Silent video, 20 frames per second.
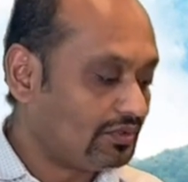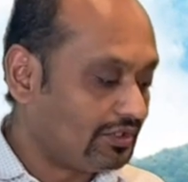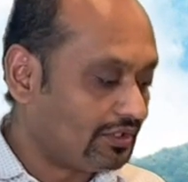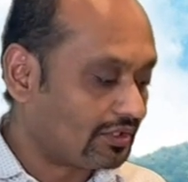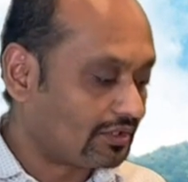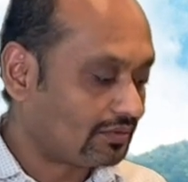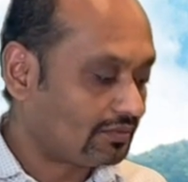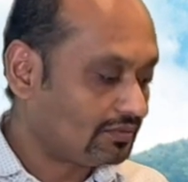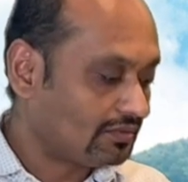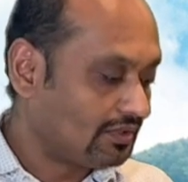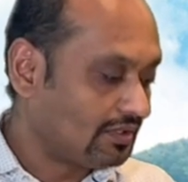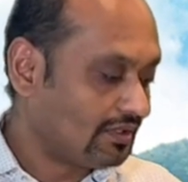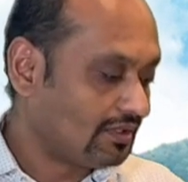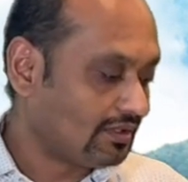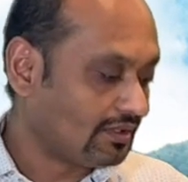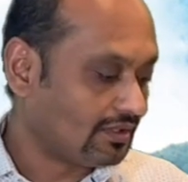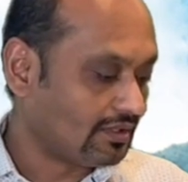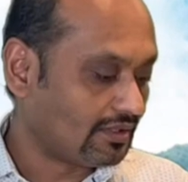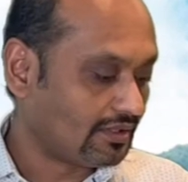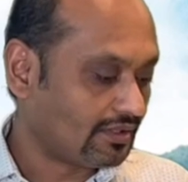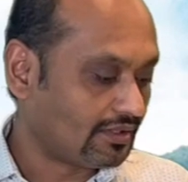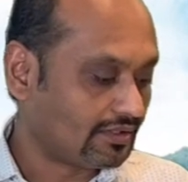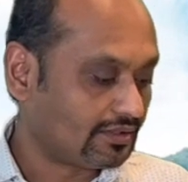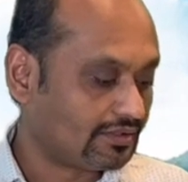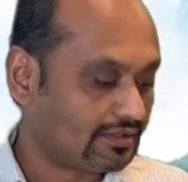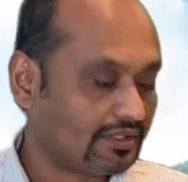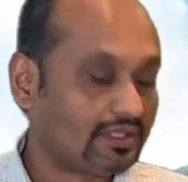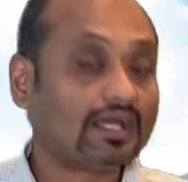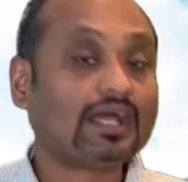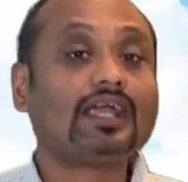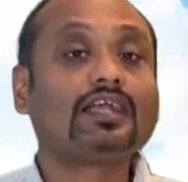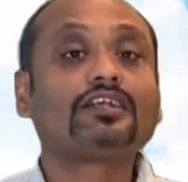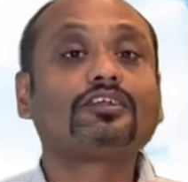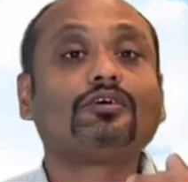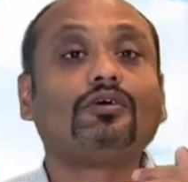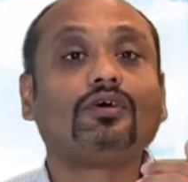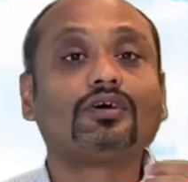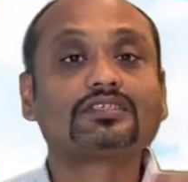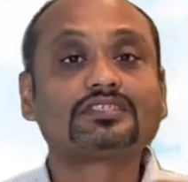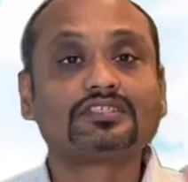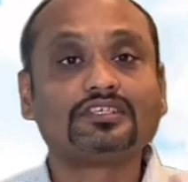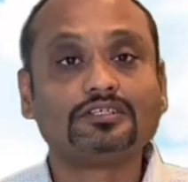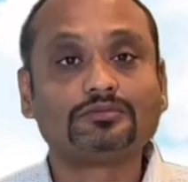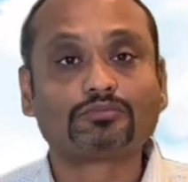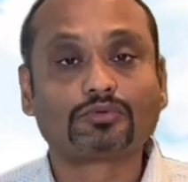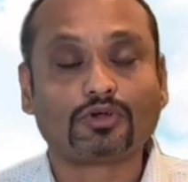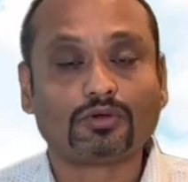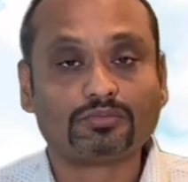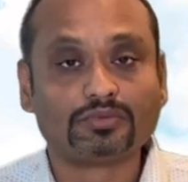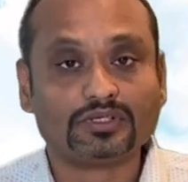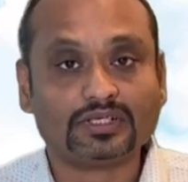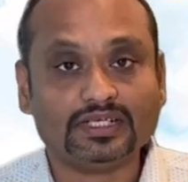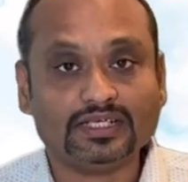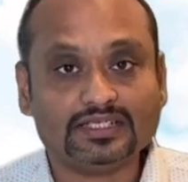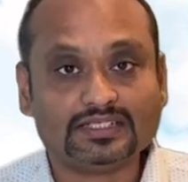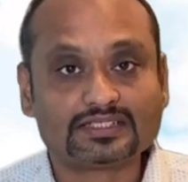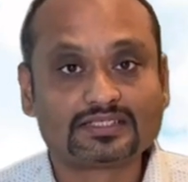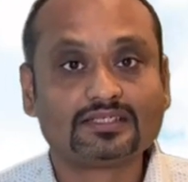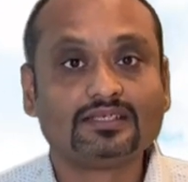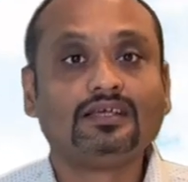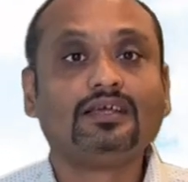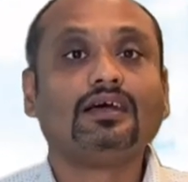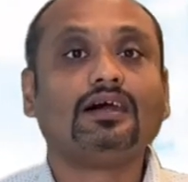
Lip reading: the antioxidant properties